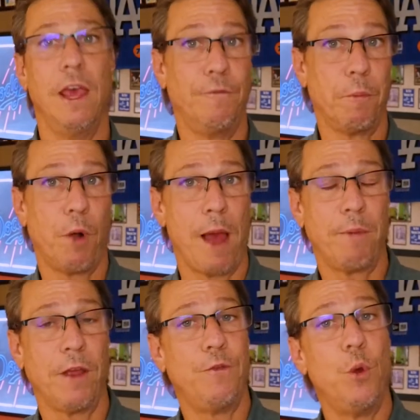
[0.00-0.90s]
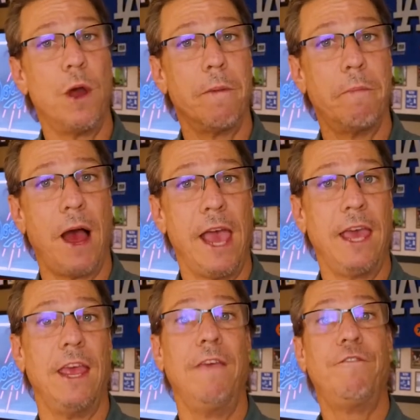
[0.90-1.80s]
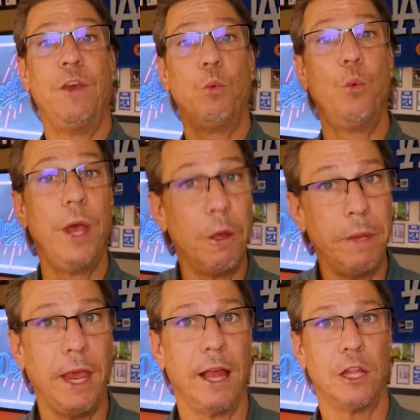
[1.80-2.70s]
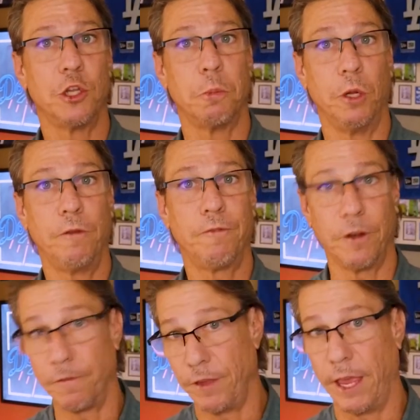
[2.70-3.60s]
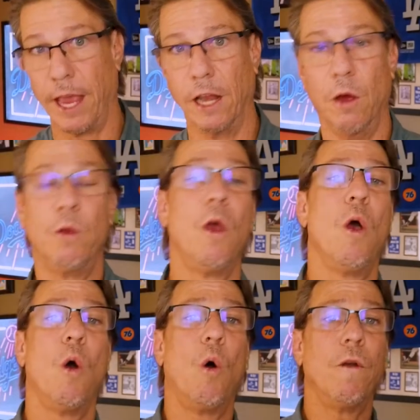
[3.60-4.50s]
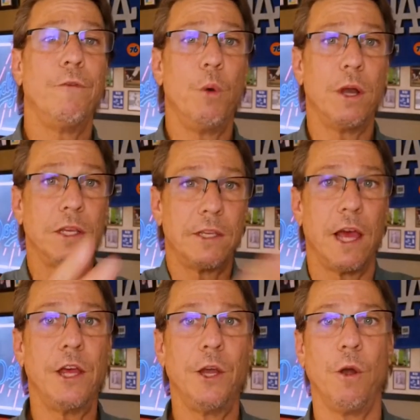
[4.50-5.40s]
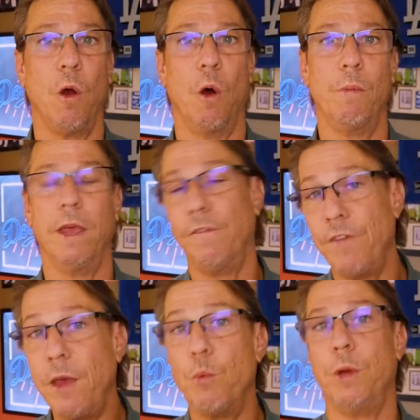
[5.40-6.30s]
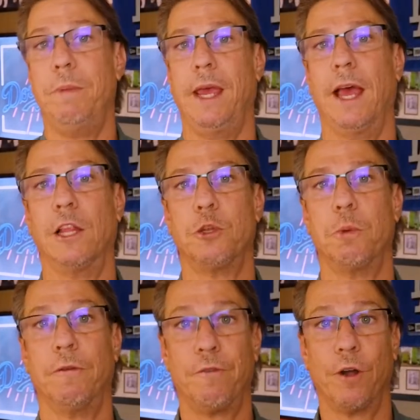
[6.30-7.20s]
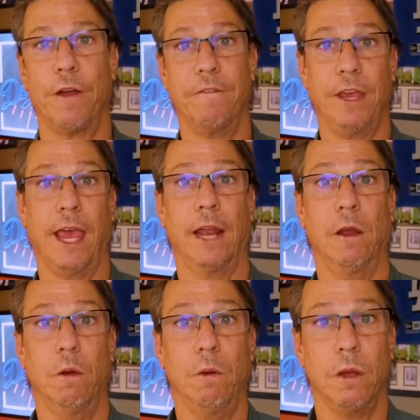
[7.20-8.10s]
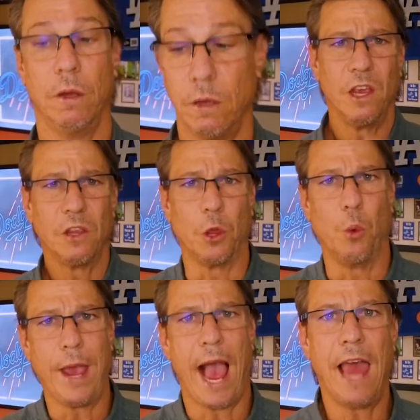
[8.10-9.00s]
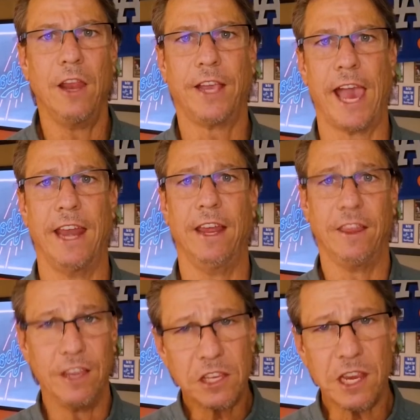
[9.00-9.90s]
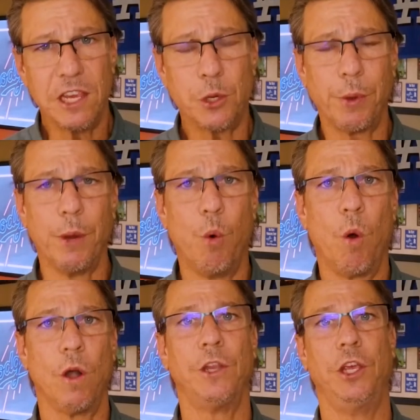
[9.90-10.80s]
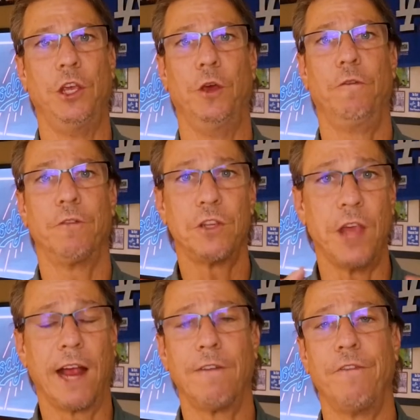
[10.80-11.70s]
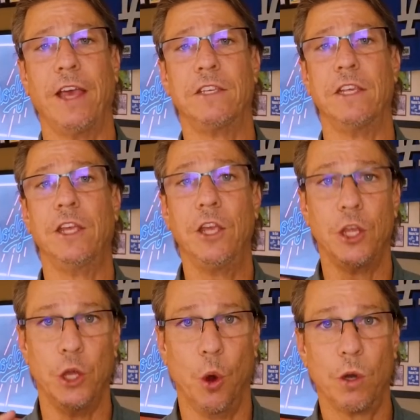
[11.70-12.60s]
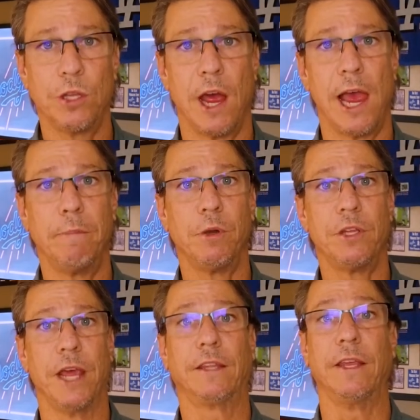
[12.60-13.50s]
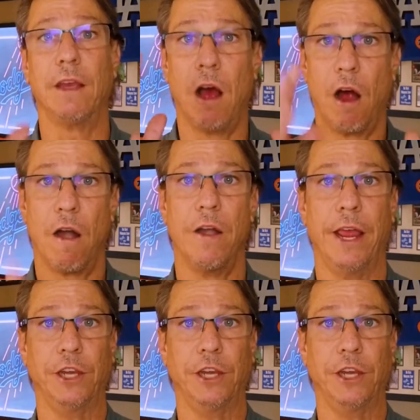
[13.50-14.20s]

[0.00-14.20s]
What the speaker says: if a property, if you want to buy it, if it will be eligible for a VA loan, or if you want to sell your home, if it would be eligible for a VA loan. So the way I look at it, this is a reward to you for sacrificing your time protecting our